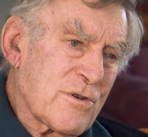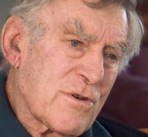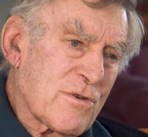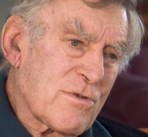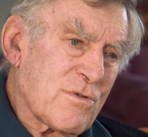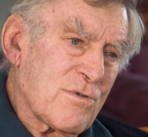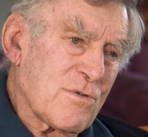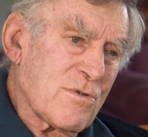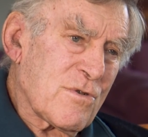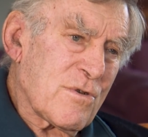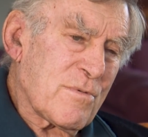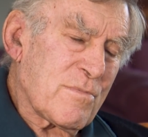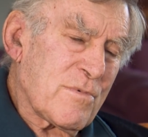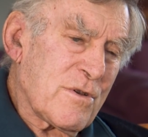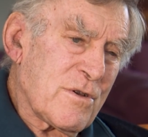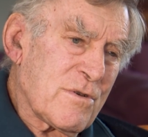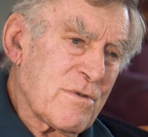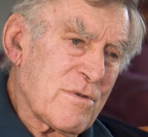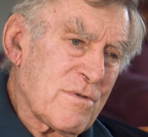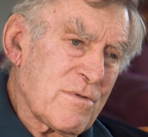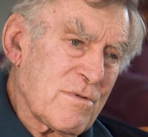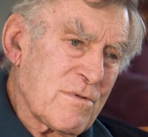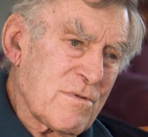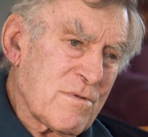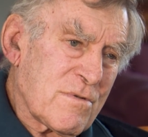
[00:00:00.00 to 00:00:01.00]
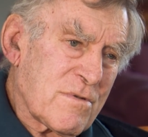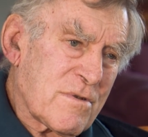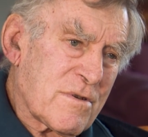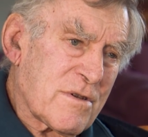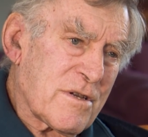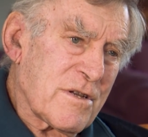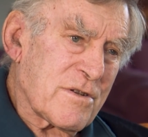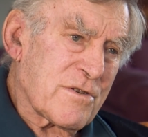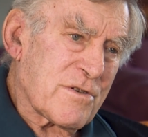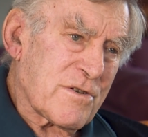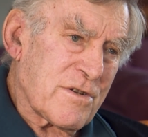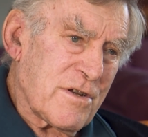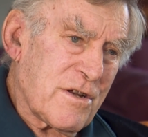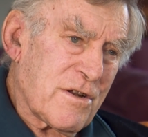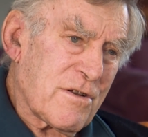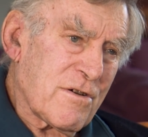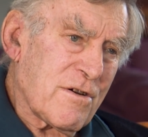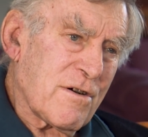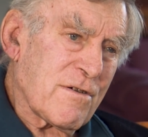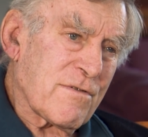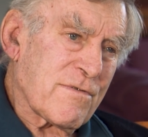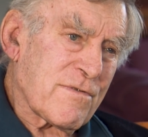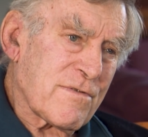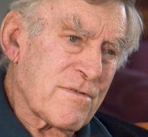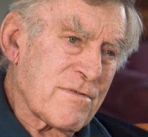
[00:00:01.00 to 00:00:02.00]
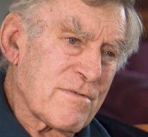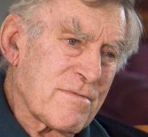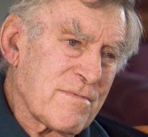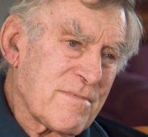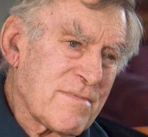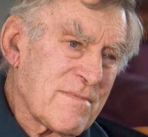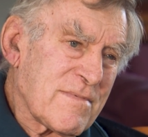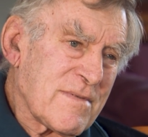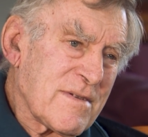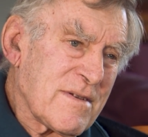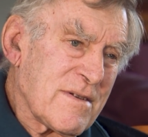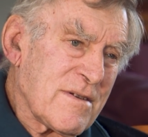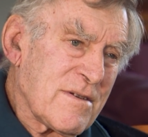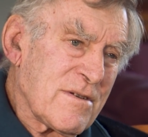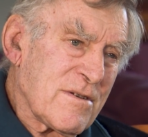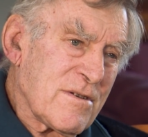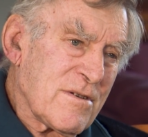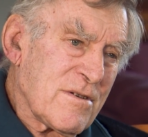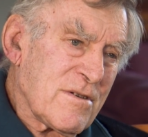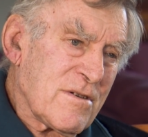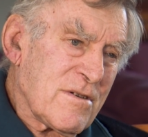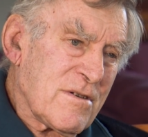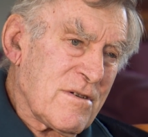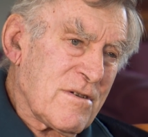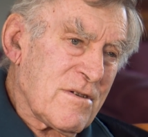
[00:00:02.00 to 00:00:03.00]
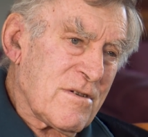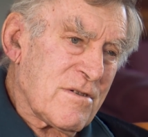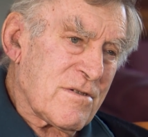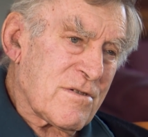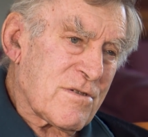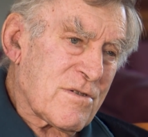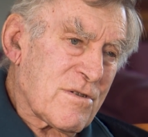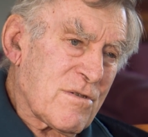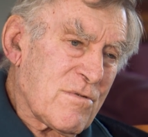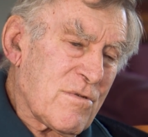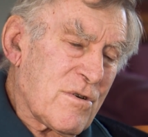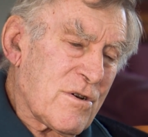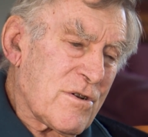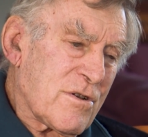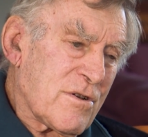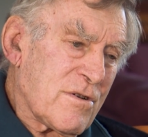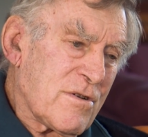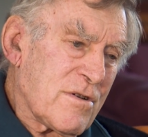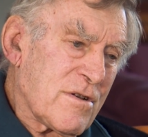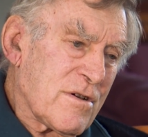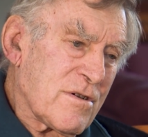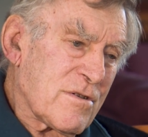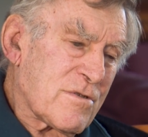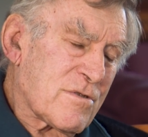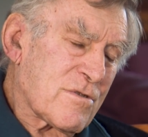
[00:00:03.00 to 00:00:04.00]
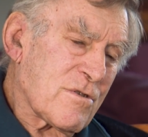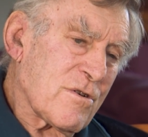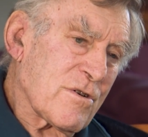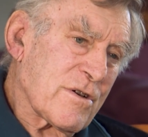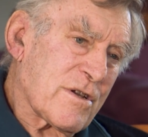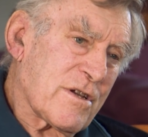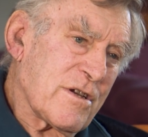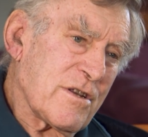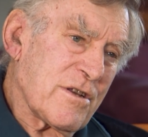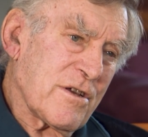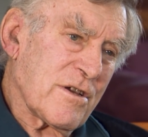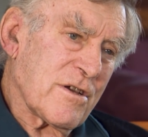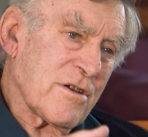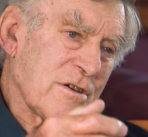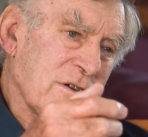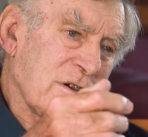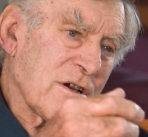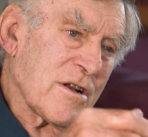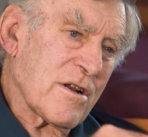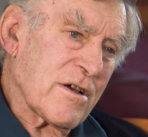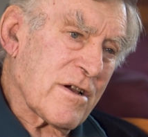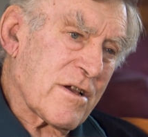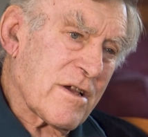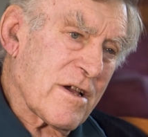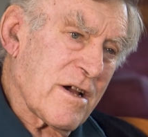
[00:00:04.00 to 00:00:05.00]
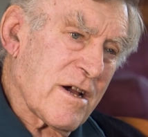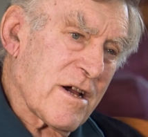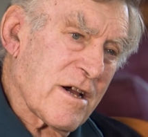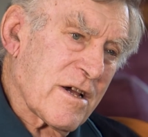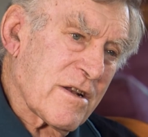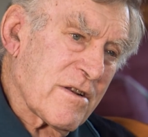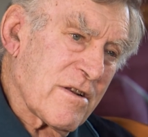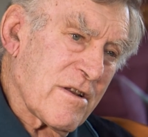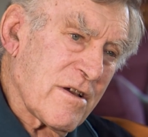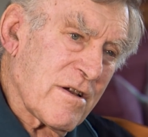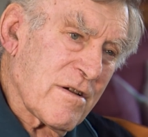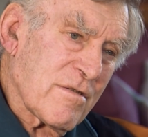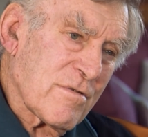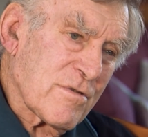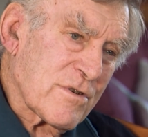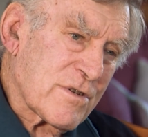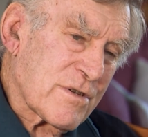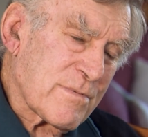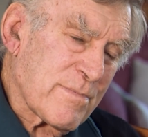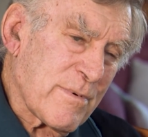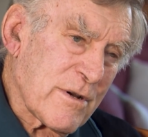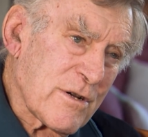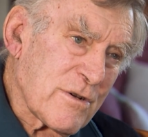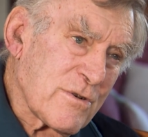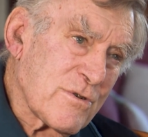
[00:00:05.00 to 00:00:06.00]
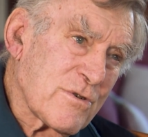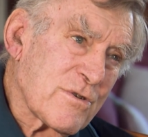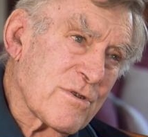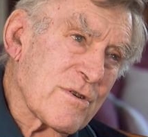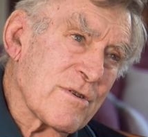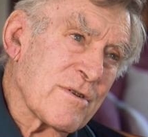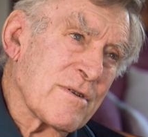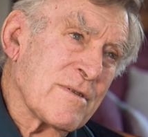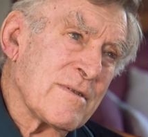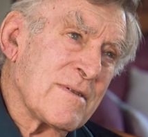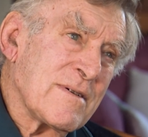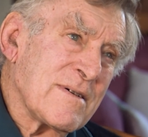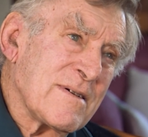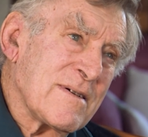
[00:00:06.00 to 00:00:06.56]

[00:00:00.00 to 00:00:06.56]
you call them, you get sent off. So I didn't know, it's like getting a yellow card now, I suppose. And